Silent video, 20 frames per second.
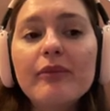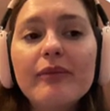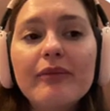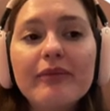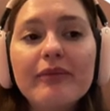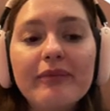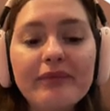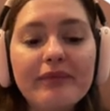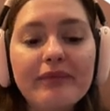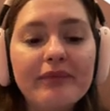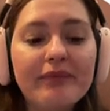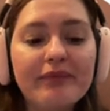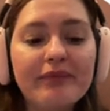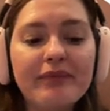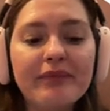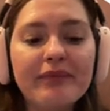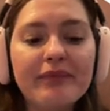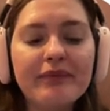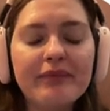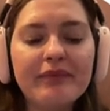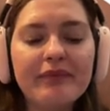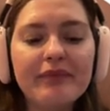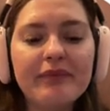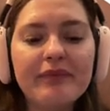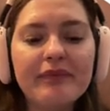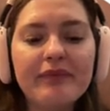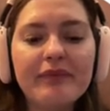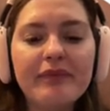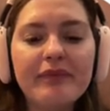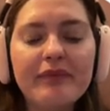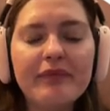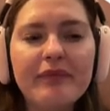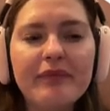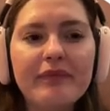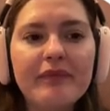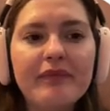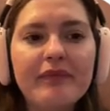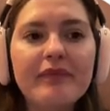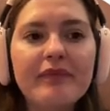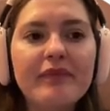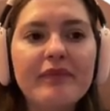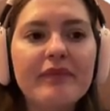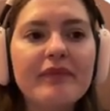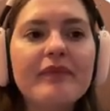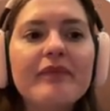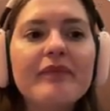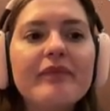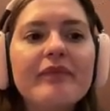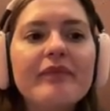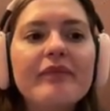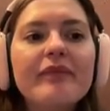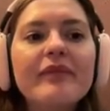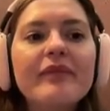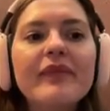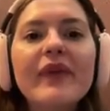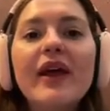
(no one is talking)